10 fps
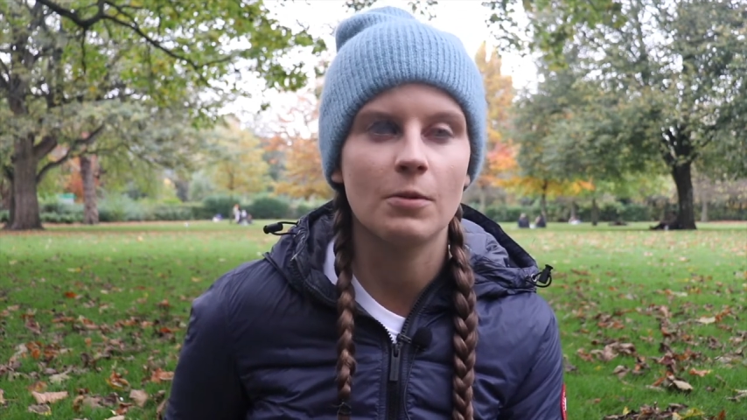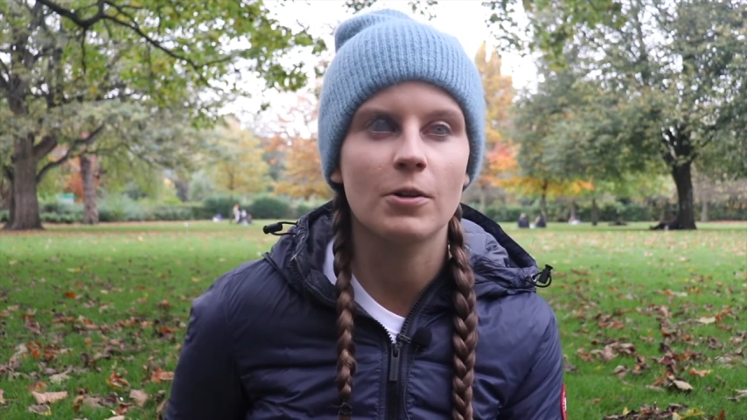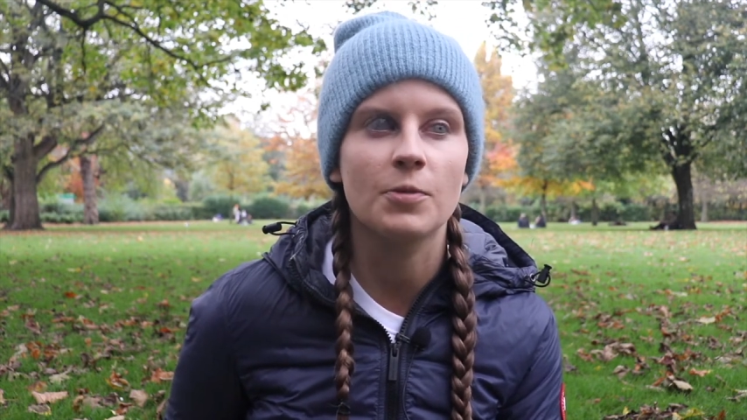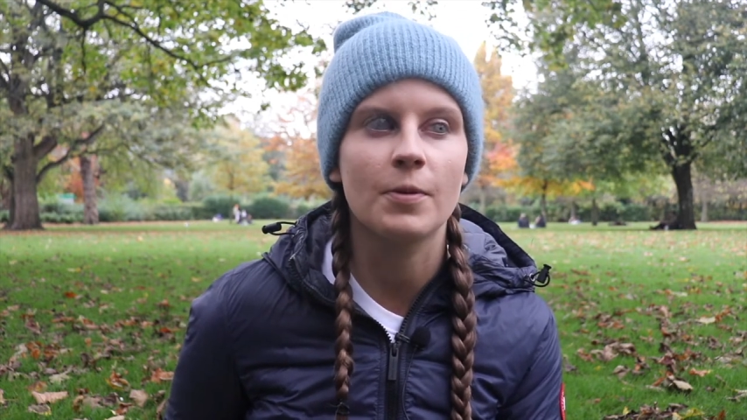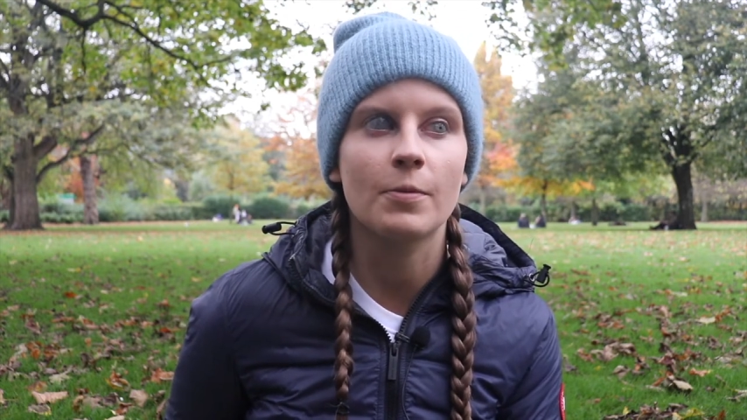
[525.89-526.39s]
I
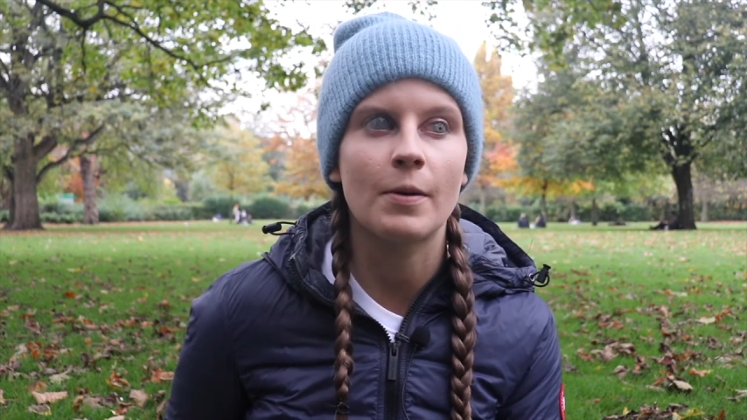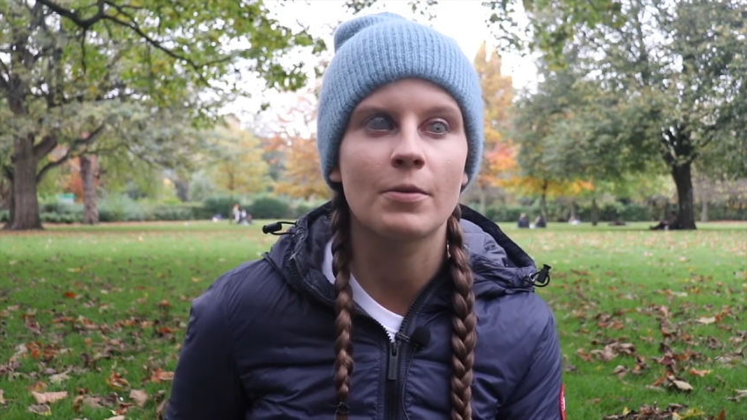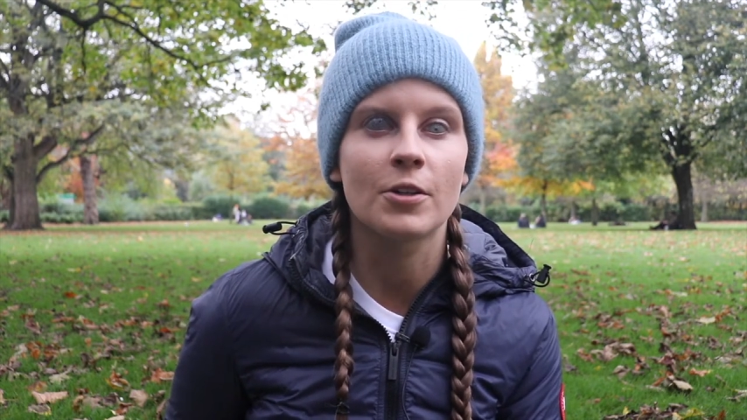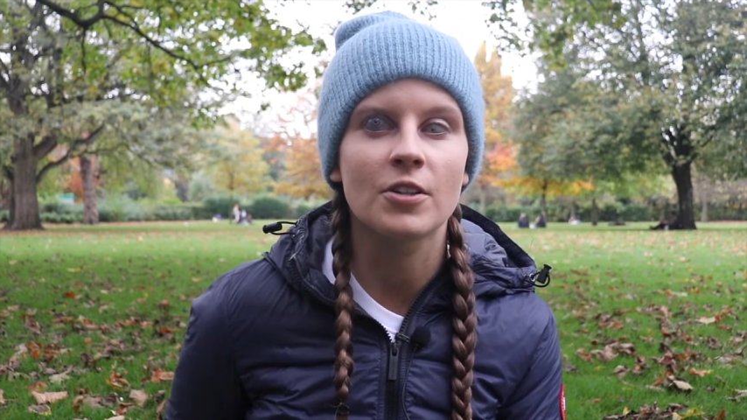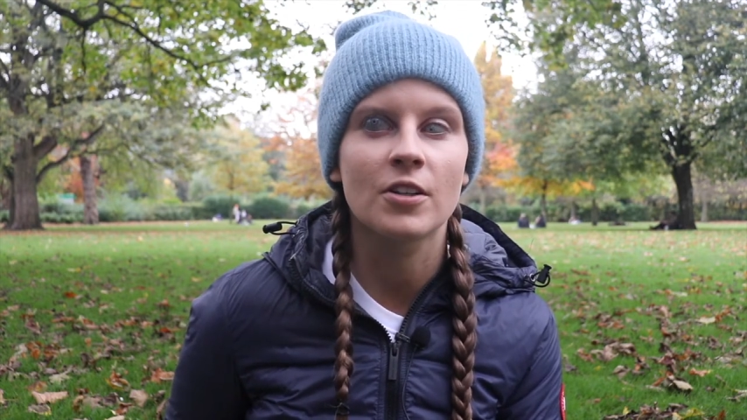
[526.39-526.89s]
want to be
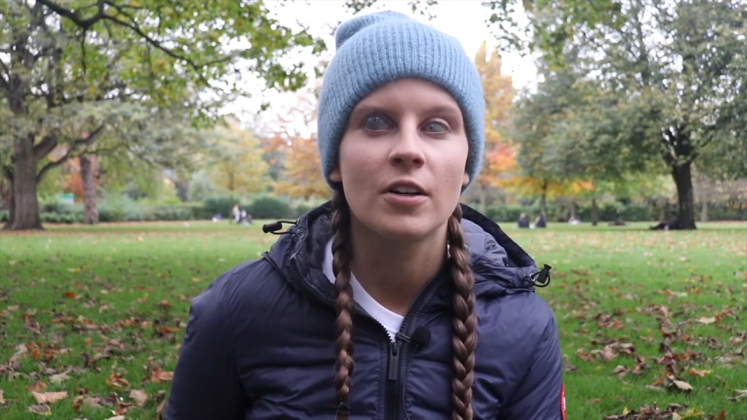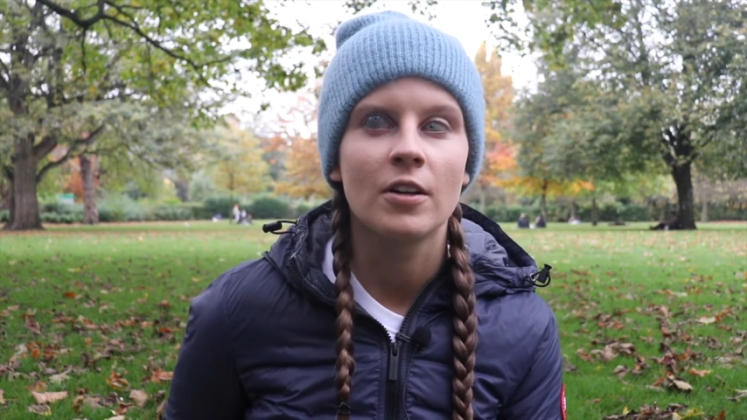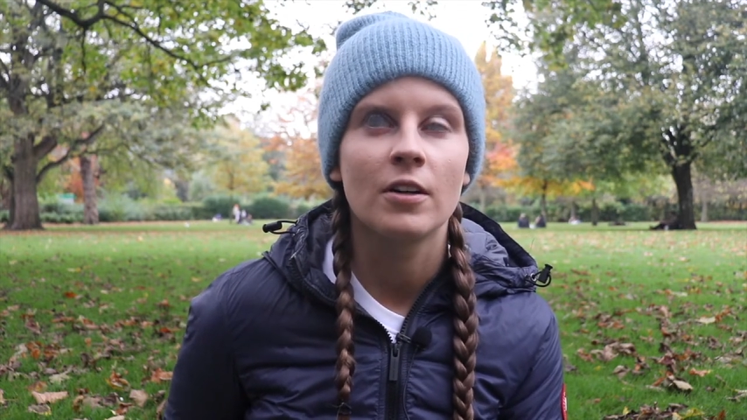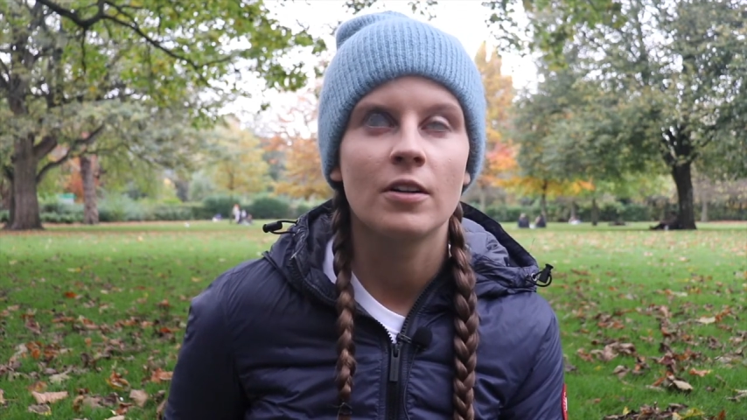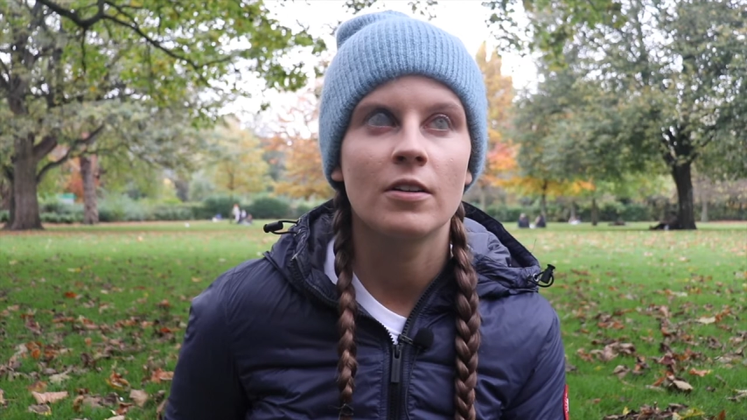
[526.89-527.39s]
remembered
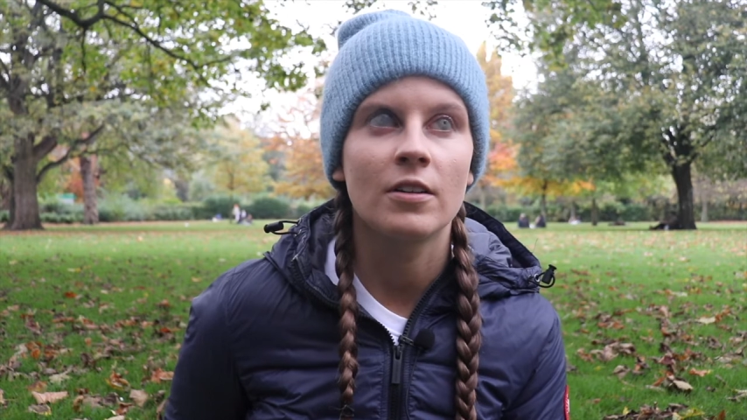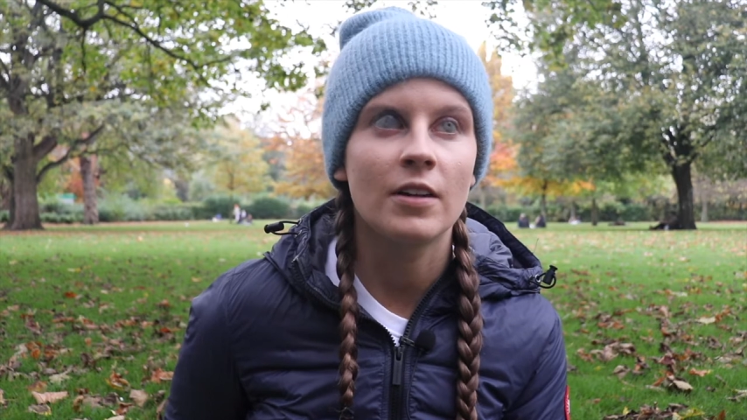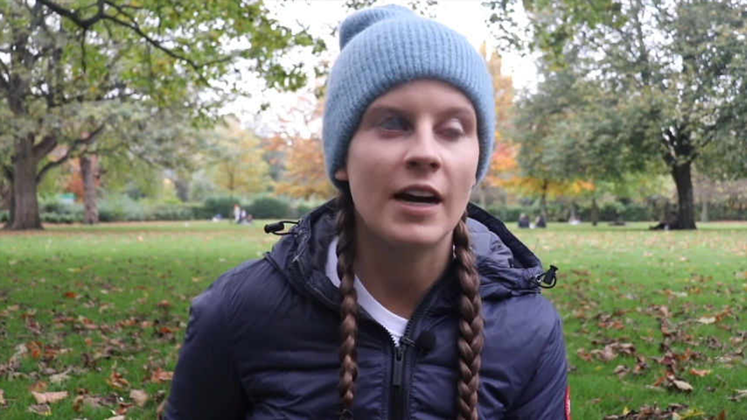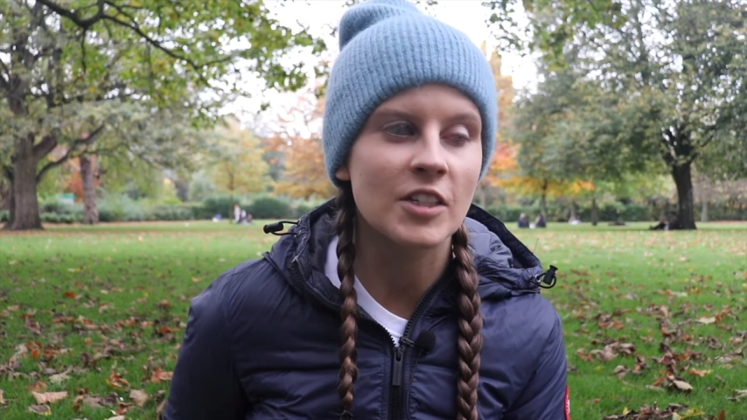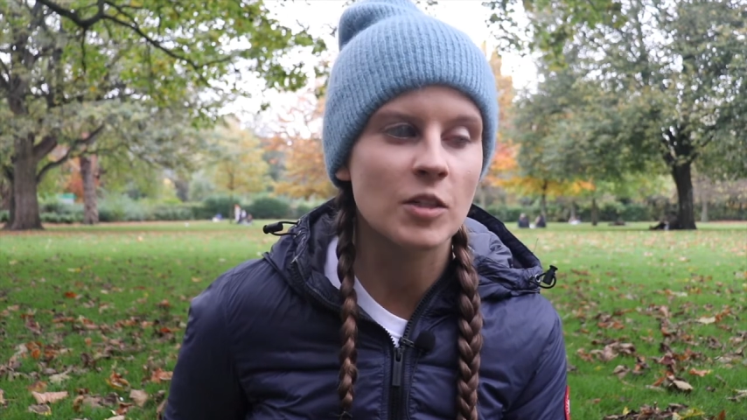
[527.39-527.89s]

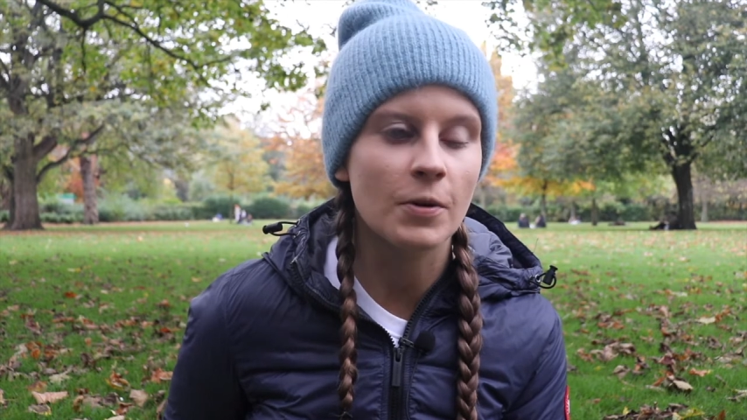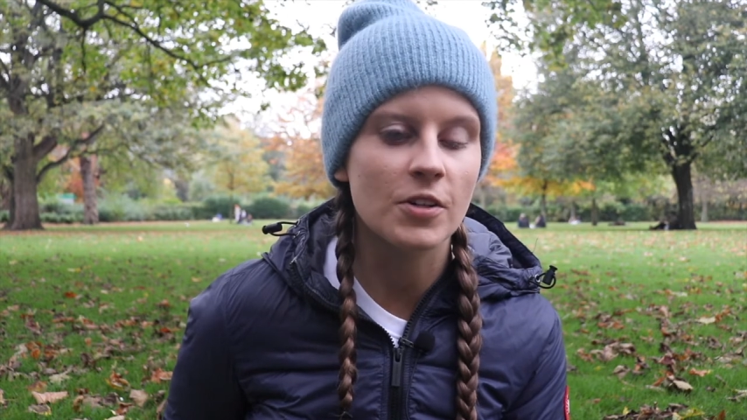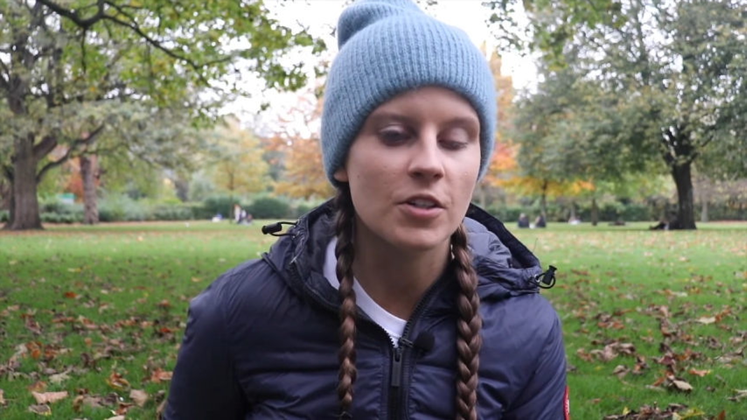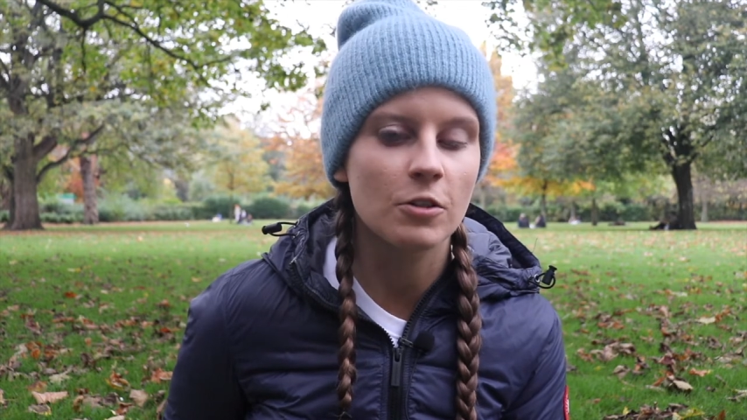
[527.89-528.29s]
as the person